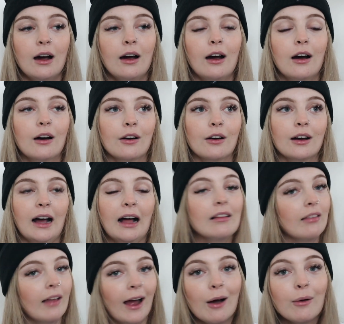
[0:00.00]
are
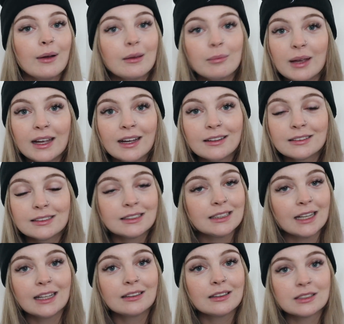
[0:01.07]
allowing me to
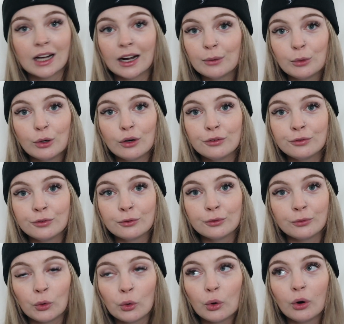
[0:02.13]
take the time off
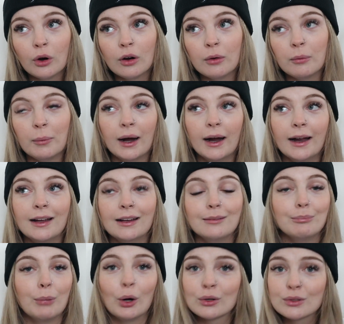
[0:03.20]
for my
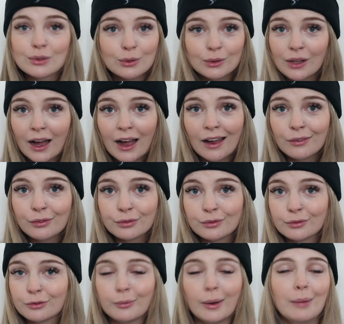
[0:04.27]
personal life,
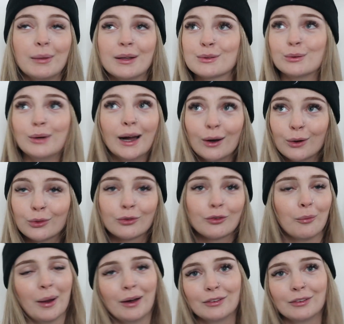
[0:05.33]
for my mental health, for my